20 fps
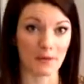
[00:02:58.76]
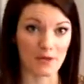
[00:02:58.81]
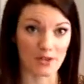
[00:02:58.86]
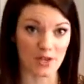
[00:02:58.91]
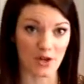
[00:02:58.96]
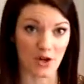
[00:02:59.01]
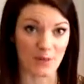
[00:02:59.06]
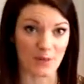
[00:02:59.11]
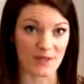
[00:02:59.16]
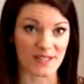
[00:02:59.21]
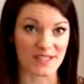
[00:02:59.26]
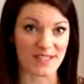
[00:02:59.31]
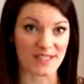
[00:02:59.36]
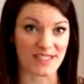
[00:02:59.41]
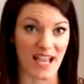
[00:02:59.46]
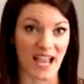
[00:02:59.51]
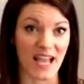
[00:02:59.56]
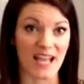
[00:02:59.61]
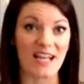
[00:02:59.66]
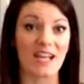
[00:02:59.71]
syrup
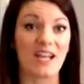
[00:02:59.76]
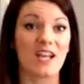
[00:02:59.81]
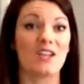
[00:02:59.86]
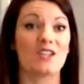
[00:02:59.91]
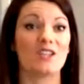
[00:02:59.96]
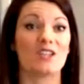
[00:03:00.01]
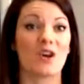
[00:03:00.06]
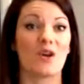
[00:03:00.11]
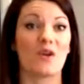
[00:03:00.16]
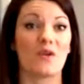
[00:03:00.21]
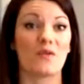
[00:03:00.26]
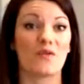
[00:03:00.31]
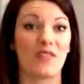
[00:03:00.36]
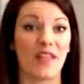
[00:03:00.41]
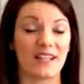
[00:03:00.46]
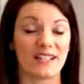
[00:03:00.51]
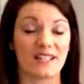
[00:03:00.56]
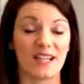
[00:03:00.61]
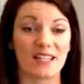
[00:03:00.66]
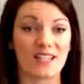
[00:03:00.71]
instead. So if
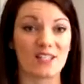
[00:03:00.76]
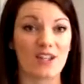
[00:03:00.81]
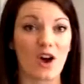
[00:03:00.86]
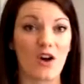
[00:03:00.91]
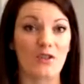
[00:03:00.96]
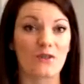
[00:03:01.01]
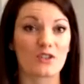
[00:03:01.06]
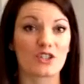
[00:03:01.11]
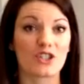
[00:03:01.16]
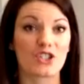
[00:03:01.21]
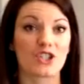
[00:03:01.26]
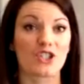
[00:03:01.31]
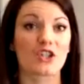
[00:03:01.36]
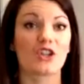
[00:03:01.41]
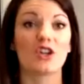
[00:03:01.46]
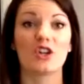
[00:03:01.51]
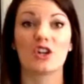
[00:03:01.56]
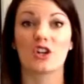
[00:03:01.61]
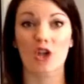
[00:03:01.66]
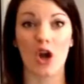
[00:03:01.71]
it does call for
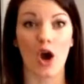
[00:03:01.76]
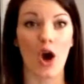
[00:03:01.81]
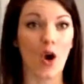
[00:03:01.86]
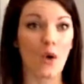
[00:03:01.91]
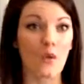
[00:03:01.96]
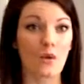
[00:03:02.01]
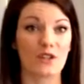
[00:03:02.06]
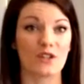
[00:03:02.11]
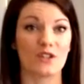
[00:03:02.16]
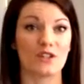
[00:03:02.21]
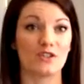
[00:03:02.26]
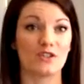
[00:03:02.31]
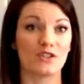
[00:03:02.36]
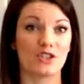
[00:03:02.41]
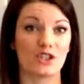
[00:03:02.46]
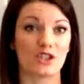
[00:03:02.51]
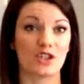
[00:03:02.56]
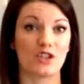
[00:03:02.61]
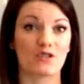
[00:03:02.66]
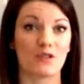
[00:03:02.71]
sugar, you could always use
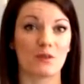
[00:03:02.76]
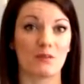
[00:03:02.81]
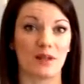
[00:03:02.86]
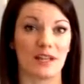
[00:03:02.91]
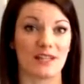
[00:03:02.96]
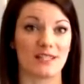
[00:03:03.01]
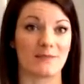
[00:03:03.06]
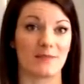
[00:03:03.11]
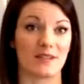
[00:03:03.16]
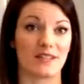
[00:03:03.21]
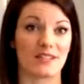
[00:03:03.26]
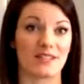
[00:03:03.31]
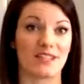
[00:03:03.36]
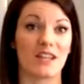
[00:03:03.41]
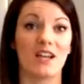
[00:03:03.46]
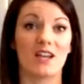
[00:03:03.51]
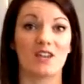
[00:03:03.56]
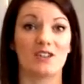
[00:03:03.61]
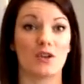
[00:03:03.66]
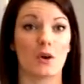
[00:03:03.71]
sugar replacements.
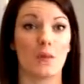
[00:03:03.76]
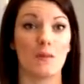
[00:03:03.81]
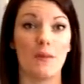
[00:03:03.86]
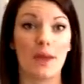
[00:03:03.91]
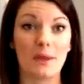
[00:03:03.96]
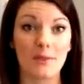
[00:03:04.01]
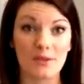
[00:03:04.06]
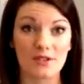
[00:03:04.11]
So maple